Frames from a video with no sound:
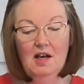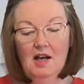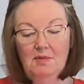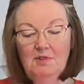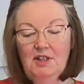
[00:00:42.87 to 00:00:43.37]

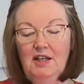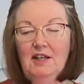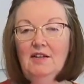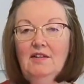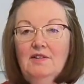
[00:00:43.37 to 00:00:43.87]
I'm
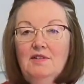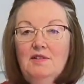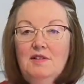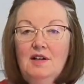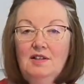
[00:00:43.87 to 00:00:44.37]
taking
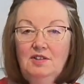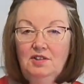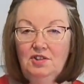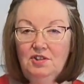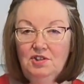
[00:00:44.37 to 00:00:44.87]
this to
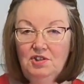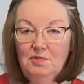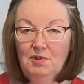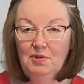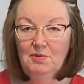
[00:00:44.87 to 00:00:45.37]
church
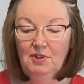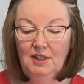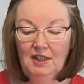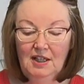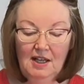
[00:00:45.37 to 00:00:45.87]
tomorrow
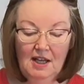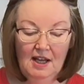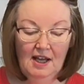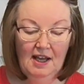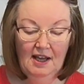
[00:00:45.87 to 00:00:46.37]
morning,
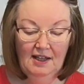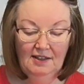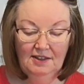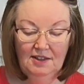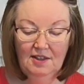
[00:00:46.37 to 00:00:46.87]

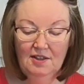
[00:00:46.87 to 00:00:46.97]
and